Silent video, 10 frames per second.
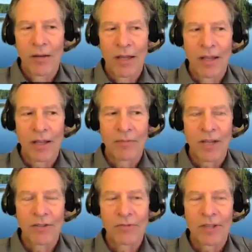And it
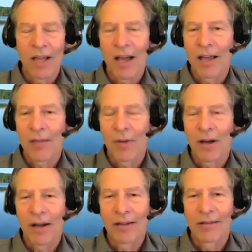does rely
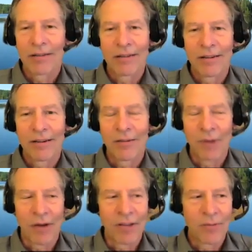upon uh,
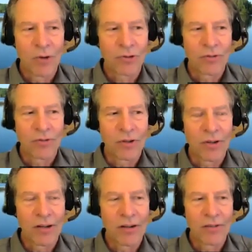Brownian motion. So
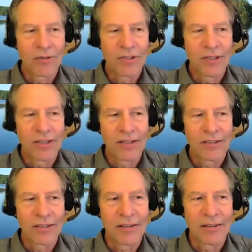here you see that
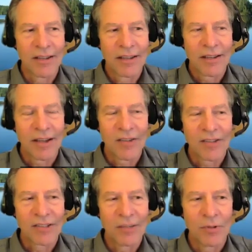there's a kind of a
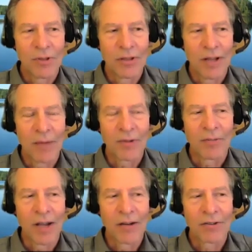simple optical
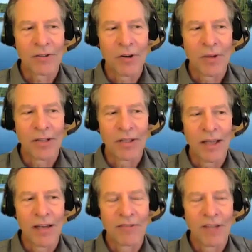microscope on the
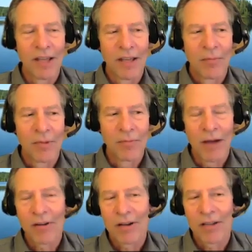left, but
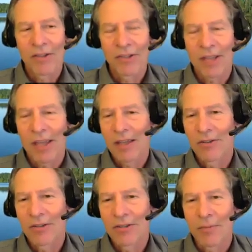mounted on the
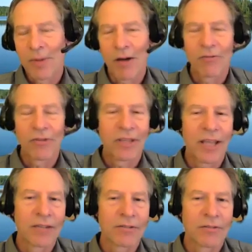stage is a powerful
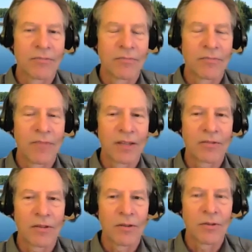laser
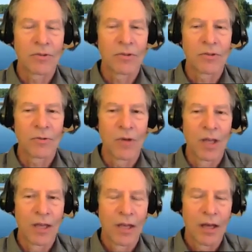that's used to
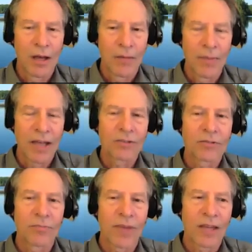uh,
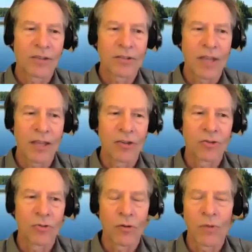pass, pass a
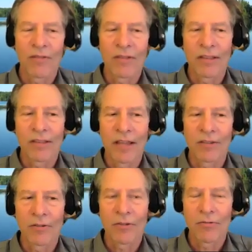short wavelength
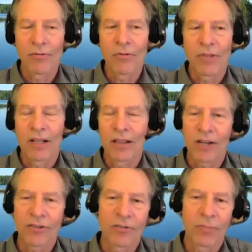laser through the
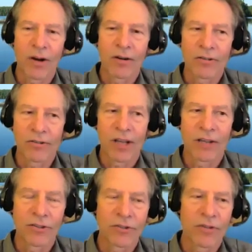collection of particles
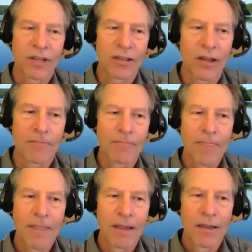on the screen there
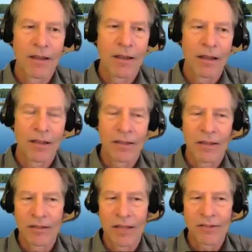uh, in, the,
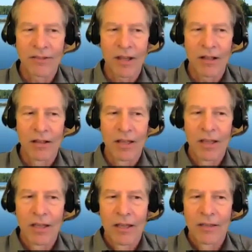in that cell
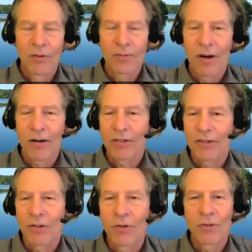those particles
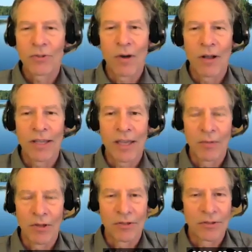are too small to
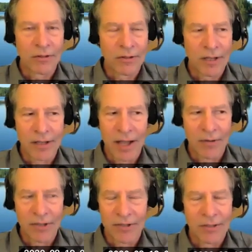image, certainly not
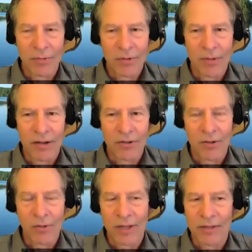with a simple
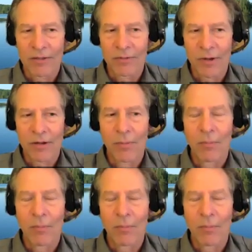microscope like this one.